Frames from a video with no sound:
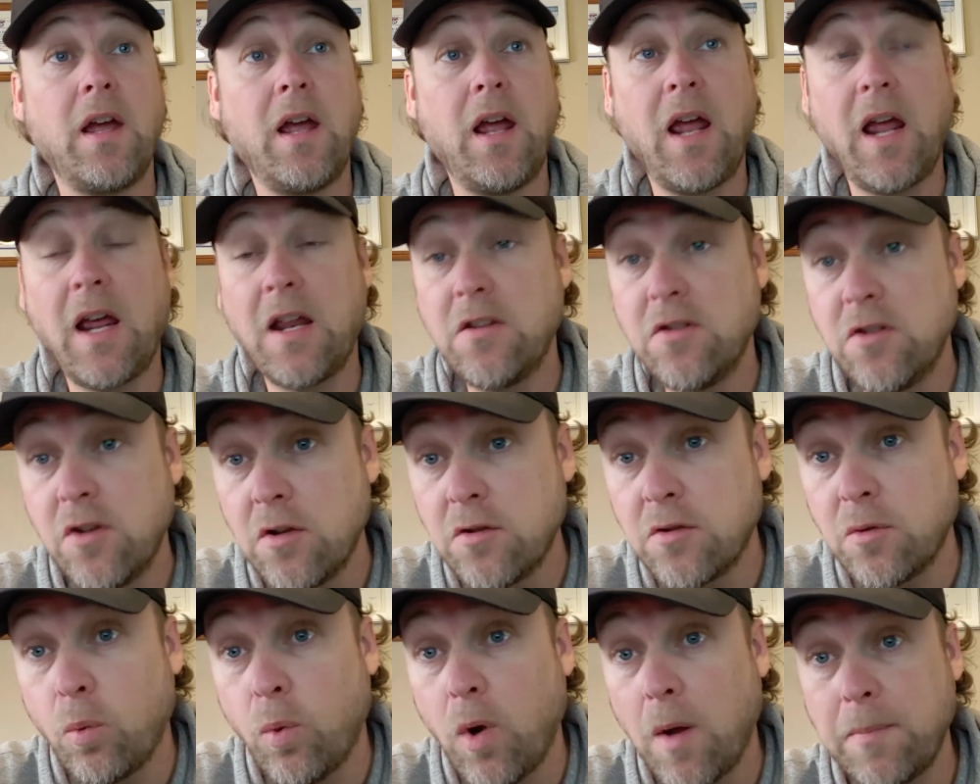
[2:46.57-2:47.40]
end
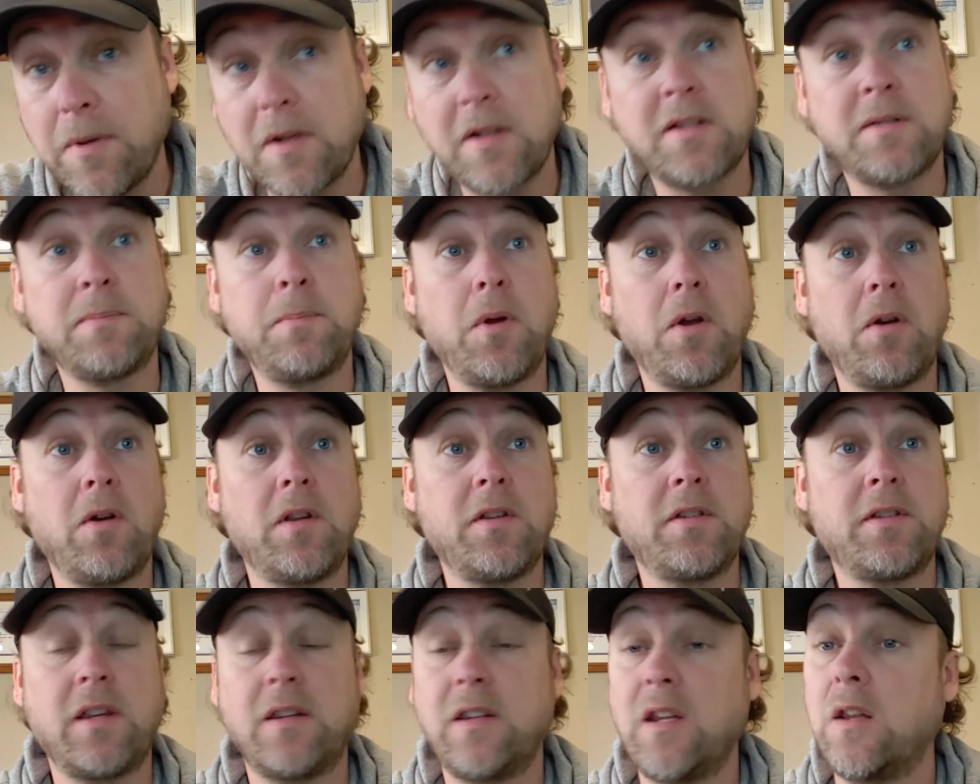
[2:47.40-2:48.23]
user web
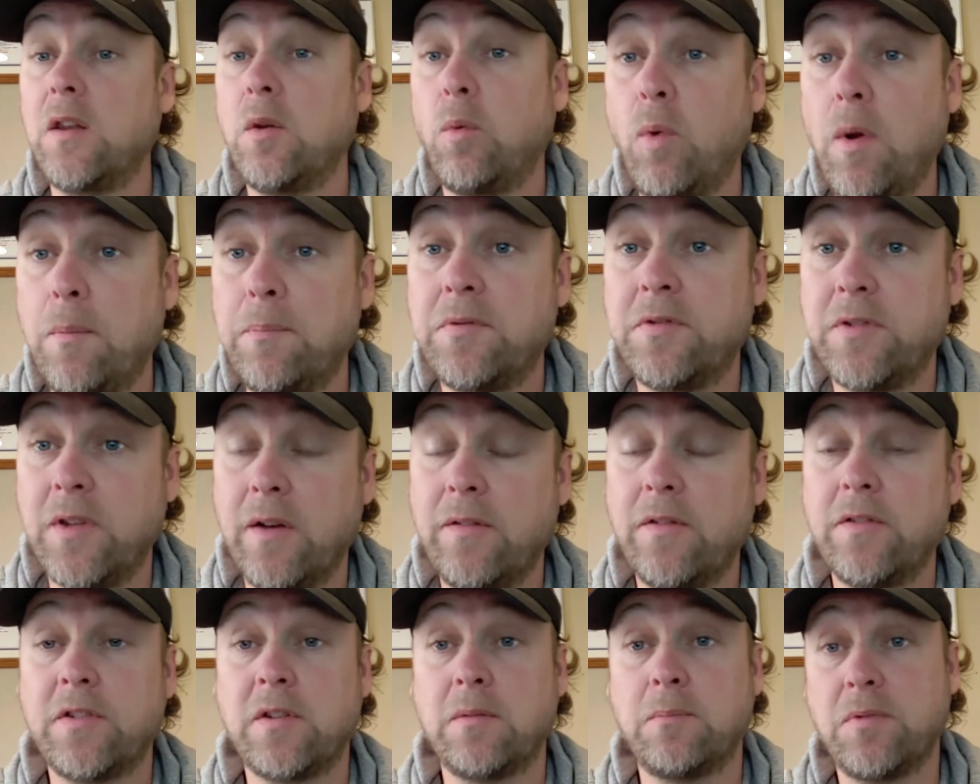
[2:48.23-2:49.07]
experience, and then the web
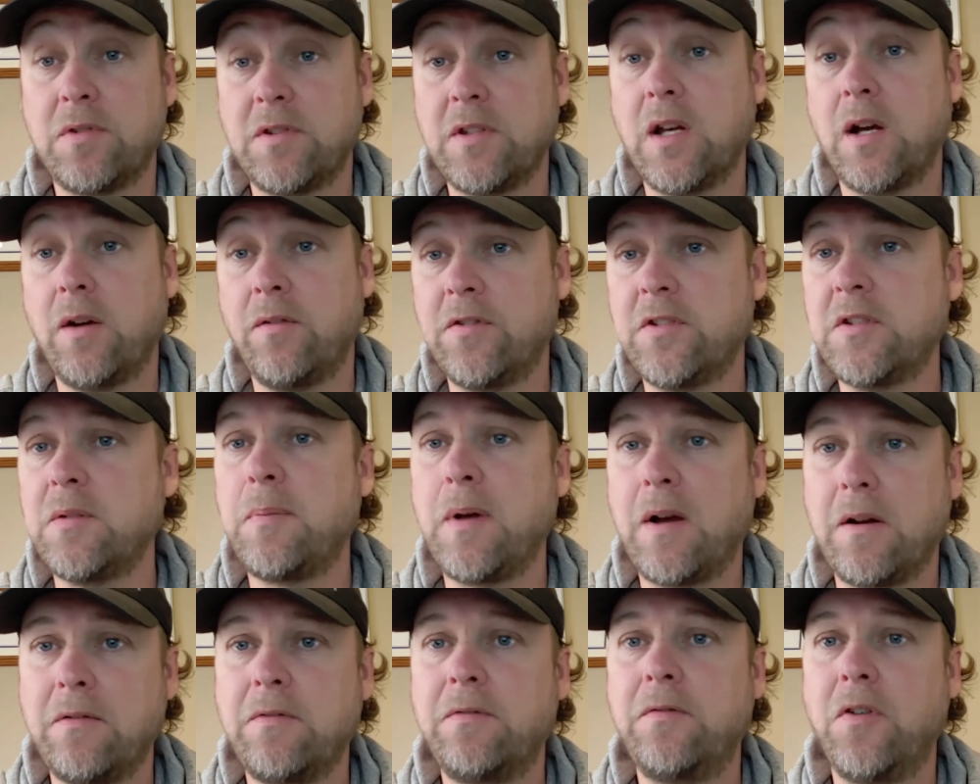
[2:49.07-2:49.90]
service themselves is
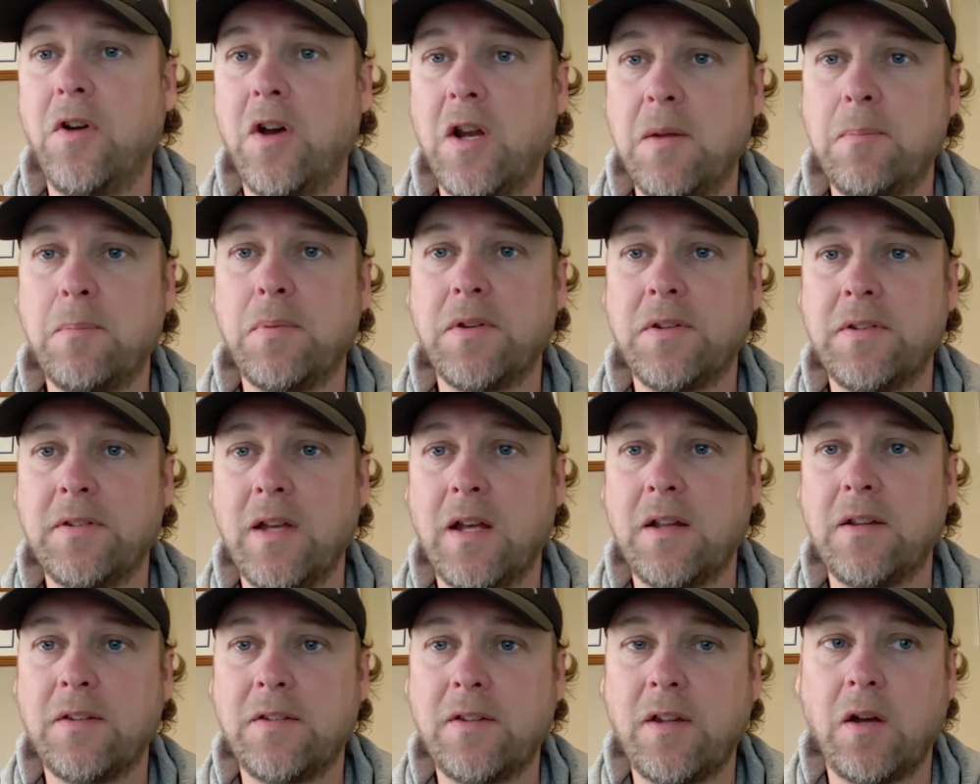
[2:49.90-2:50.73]
about
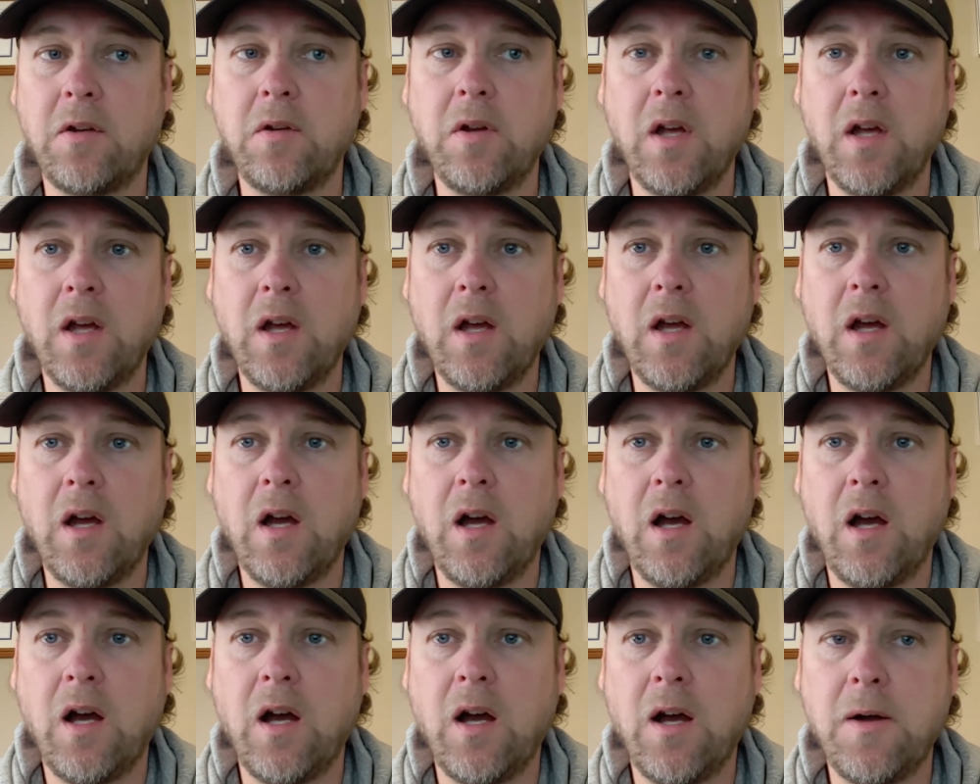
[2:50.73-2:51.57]
30%. So it
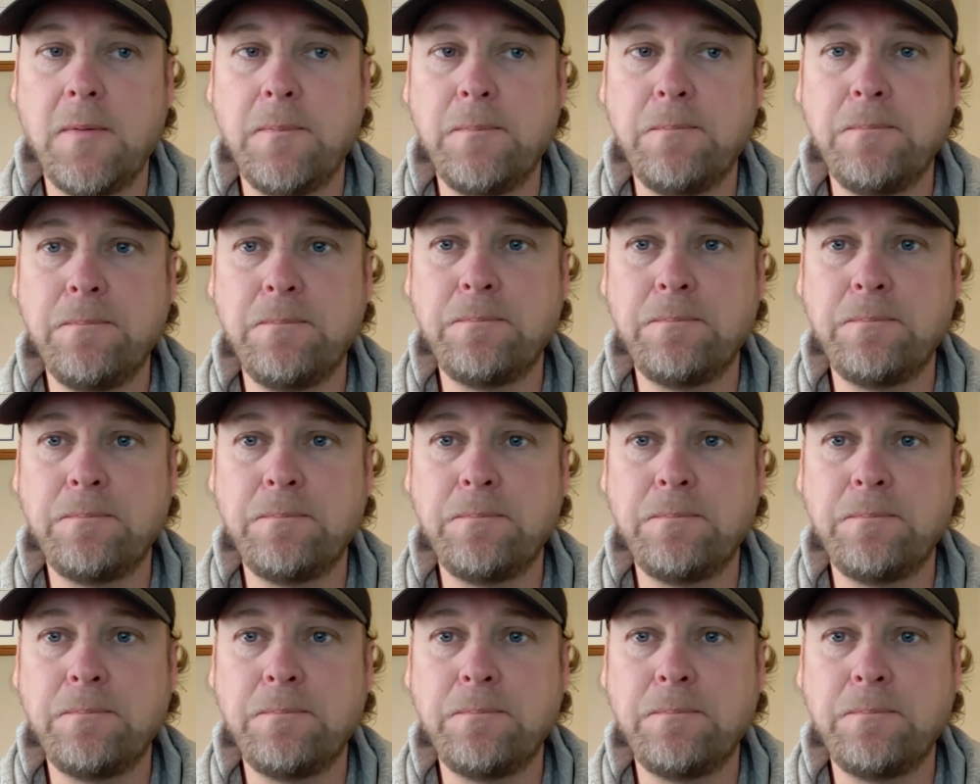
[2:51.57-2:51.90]
kind